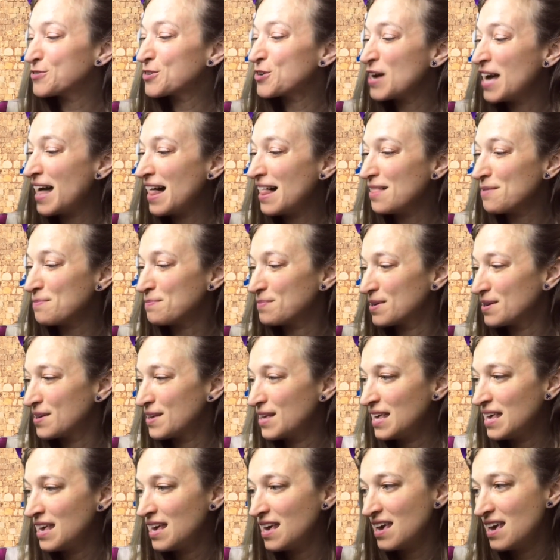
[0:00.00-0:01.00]
for help.
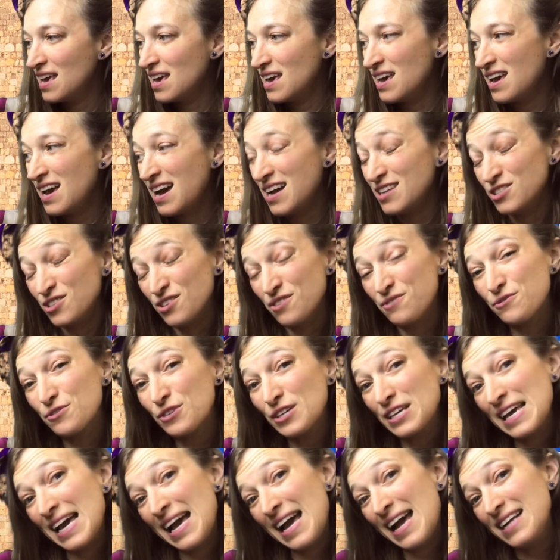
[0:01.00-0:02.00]
And don't
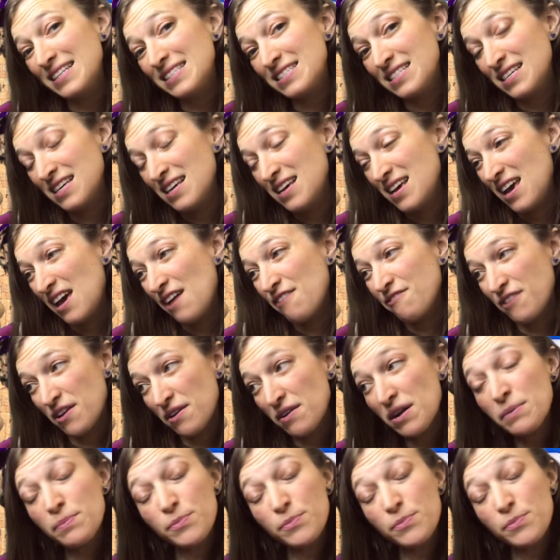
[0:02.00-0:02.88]
forget a very